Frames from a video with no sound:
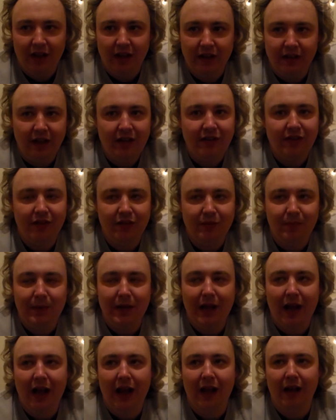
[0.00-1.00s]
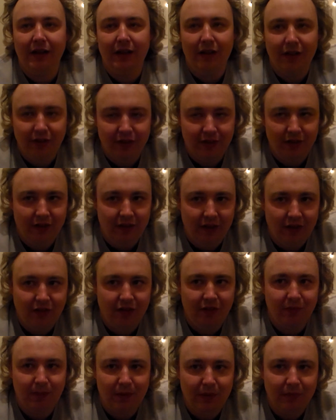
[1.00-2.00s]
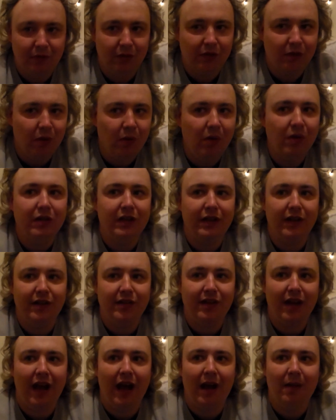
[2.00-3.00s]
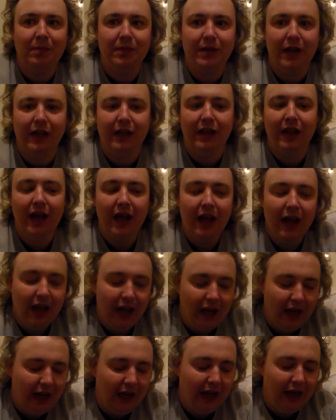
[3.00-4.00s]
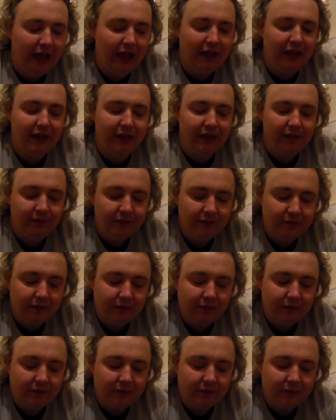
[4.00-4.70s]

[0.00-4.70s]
this has been this has been recorded as happening in